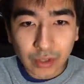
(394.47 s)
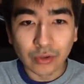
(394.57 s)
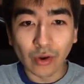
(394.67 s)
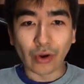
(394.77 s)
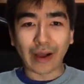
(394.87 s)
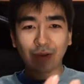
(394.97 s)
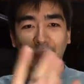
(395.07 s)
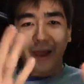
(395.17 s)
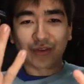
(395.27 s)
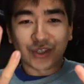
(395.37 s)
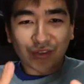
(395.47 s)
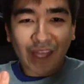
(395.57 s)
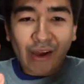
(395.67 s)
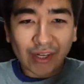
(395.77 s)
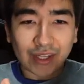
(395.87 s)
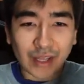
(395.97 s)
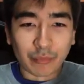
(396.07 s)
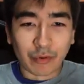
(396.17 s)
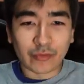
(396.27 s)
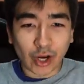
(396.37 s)
No, I was just counting the
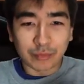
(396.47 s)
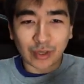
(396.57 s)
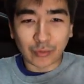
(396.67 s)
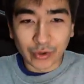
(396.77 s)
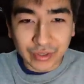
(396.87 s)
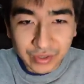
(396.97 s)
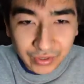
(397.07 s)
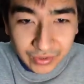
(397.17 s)
number of jobs I worked.